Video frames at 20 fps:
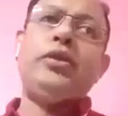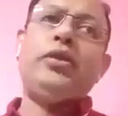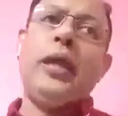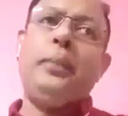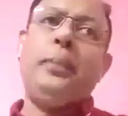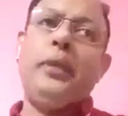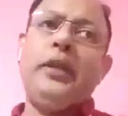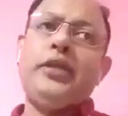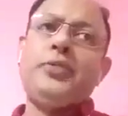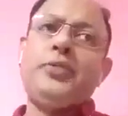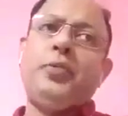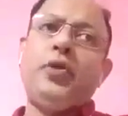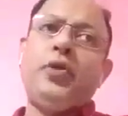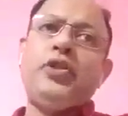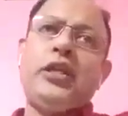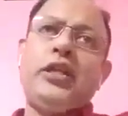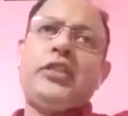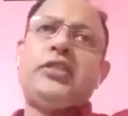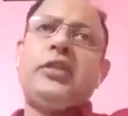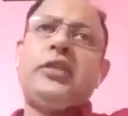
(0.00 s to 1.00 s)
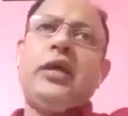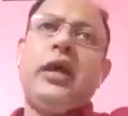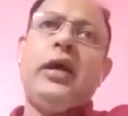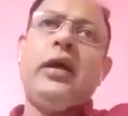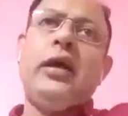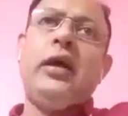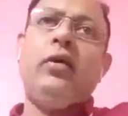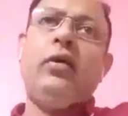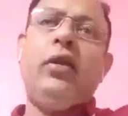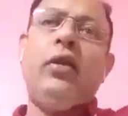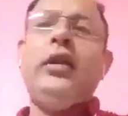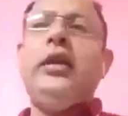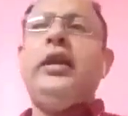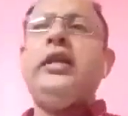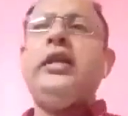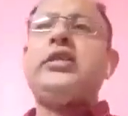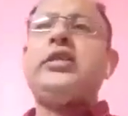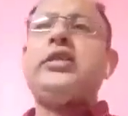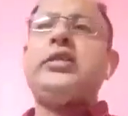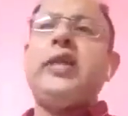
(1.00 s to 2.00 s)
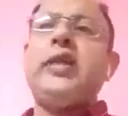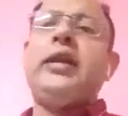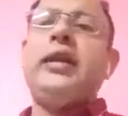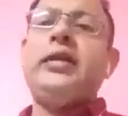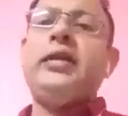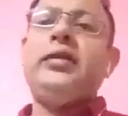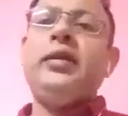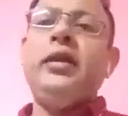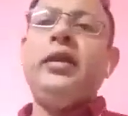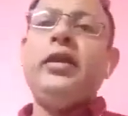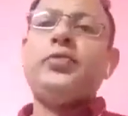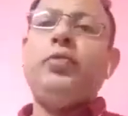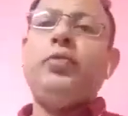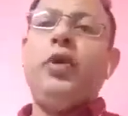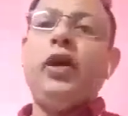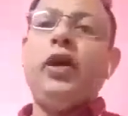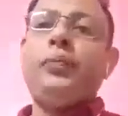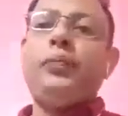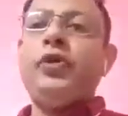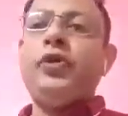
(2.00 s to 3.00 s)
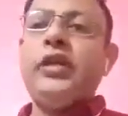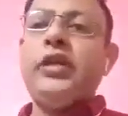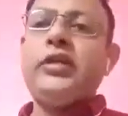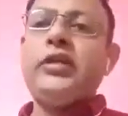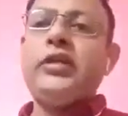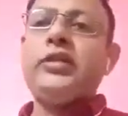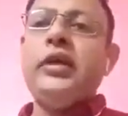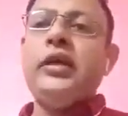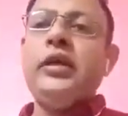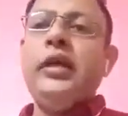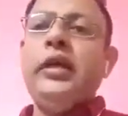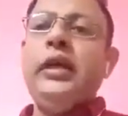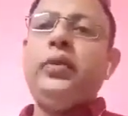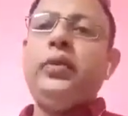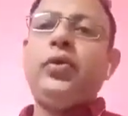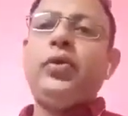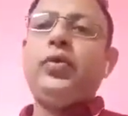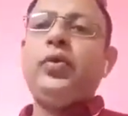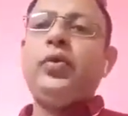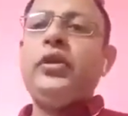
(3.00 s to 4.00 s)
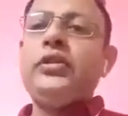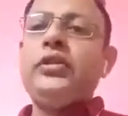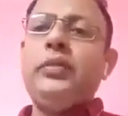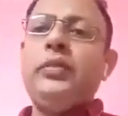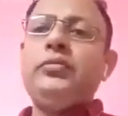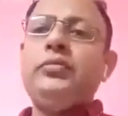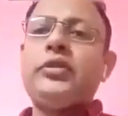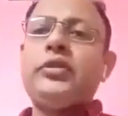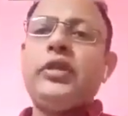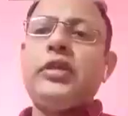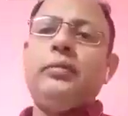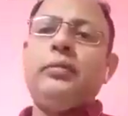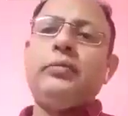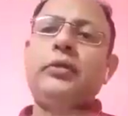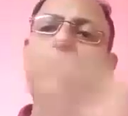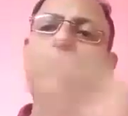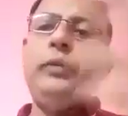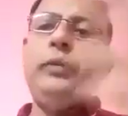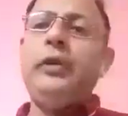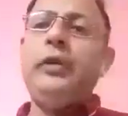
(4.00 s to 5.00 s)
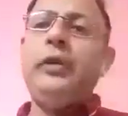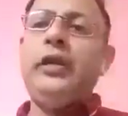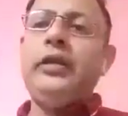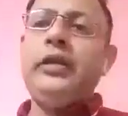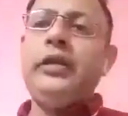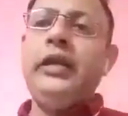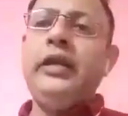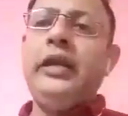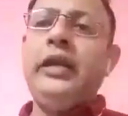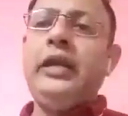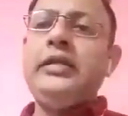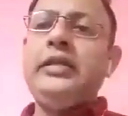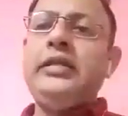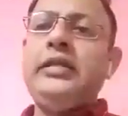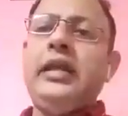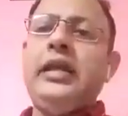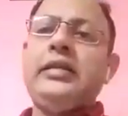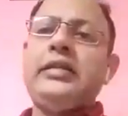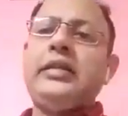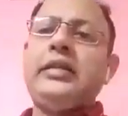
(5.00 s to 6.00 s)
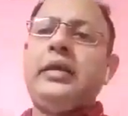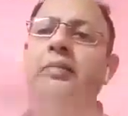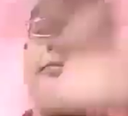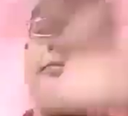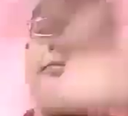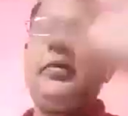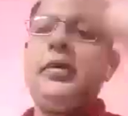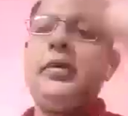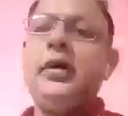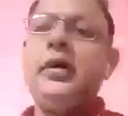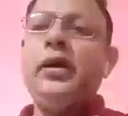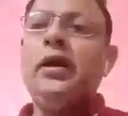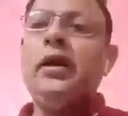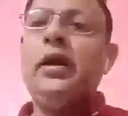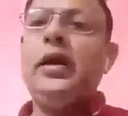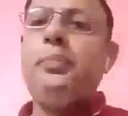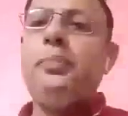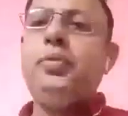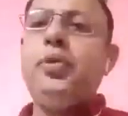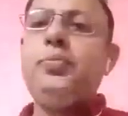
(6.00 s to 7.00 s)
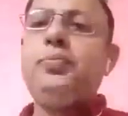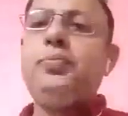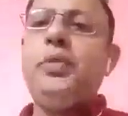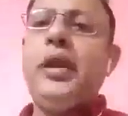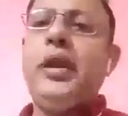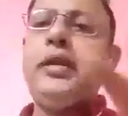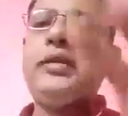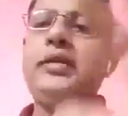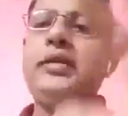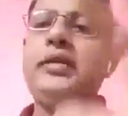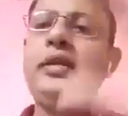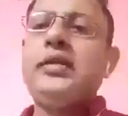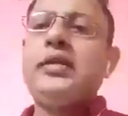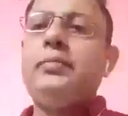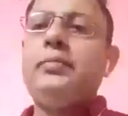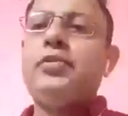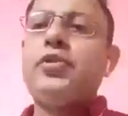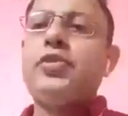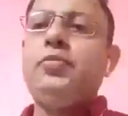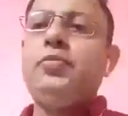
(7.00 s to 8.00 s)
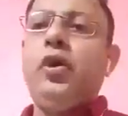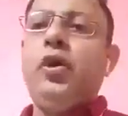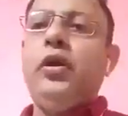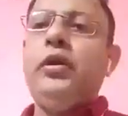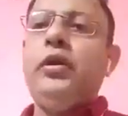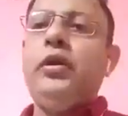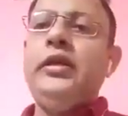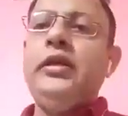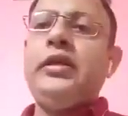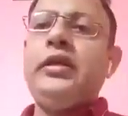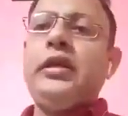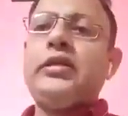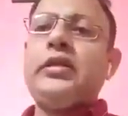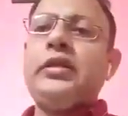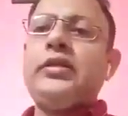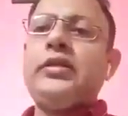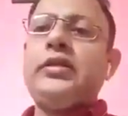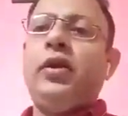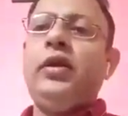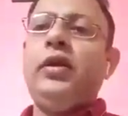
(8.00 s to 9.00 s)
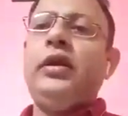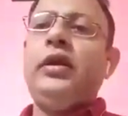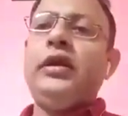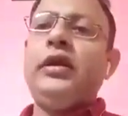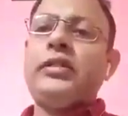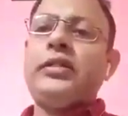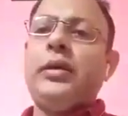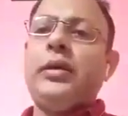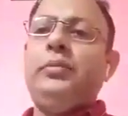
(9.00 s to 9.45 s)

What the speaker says: So Japanese projects already started, small projects, ecotourism, some green energy, and some food plants and some small industries already